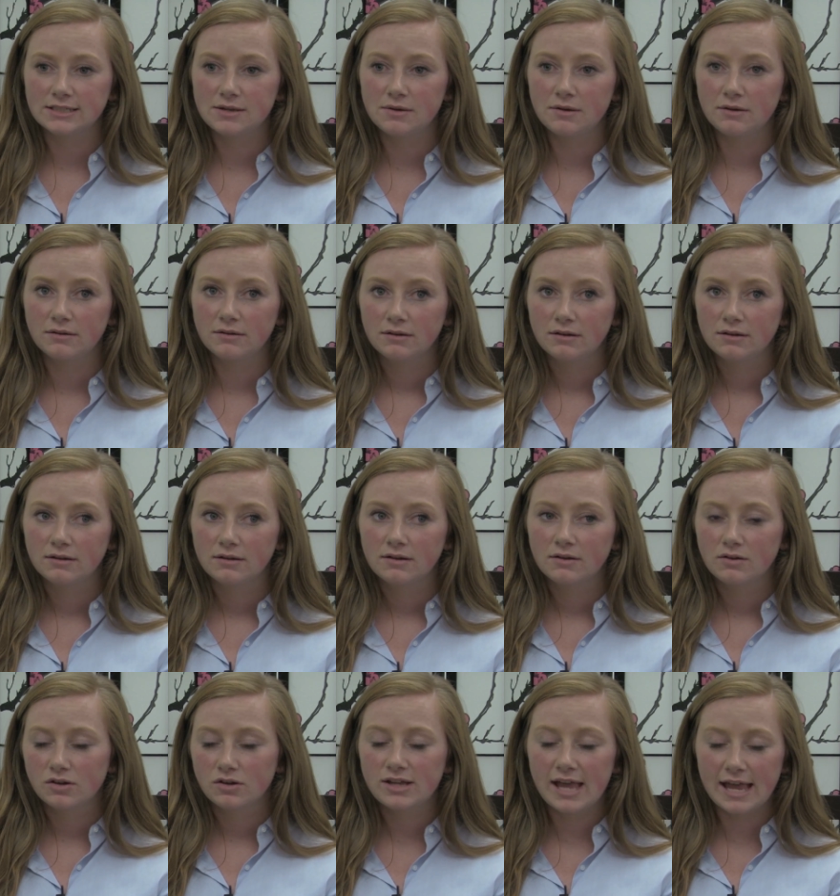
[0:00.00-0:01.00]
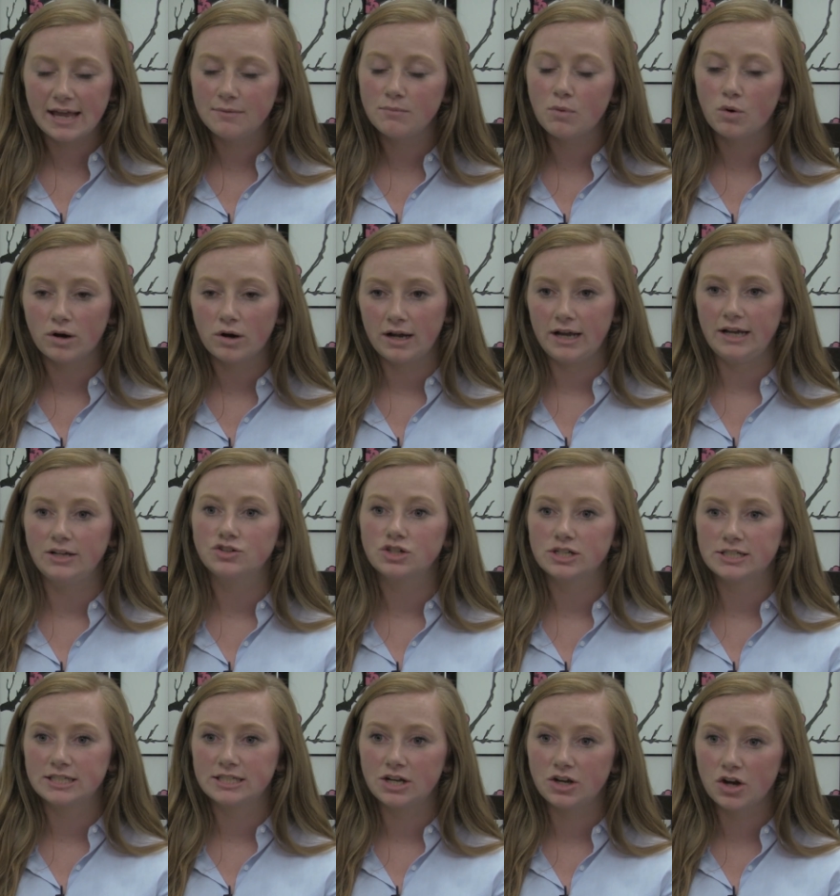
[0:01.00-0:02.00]
to gain more
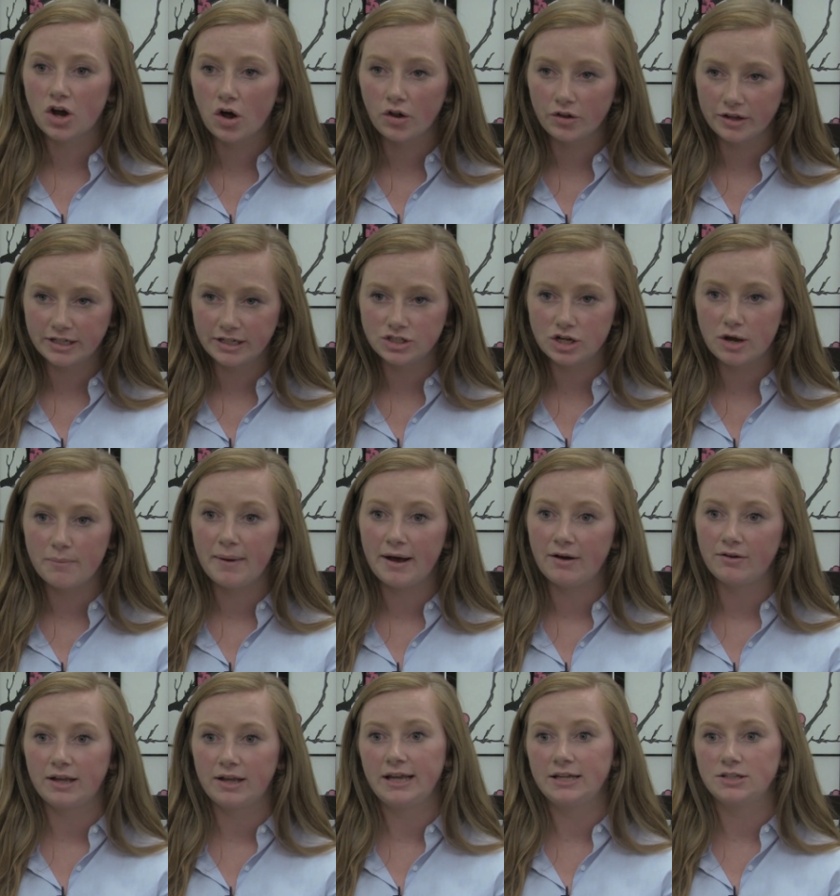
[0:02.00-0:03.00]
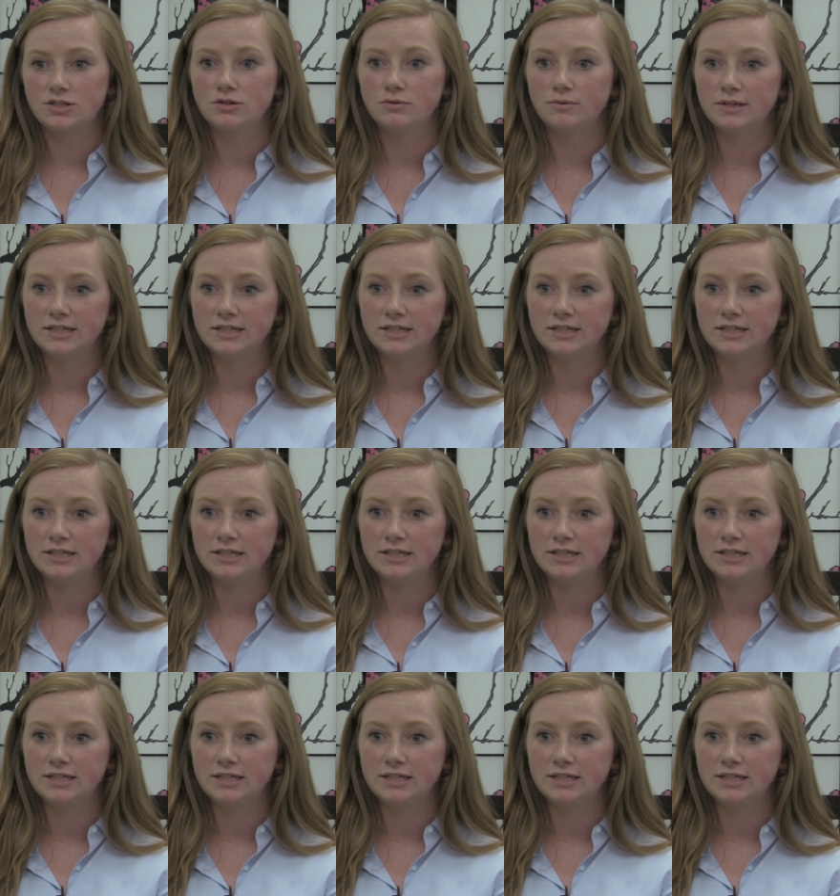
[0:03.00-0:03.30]
interest and knowledge about cancer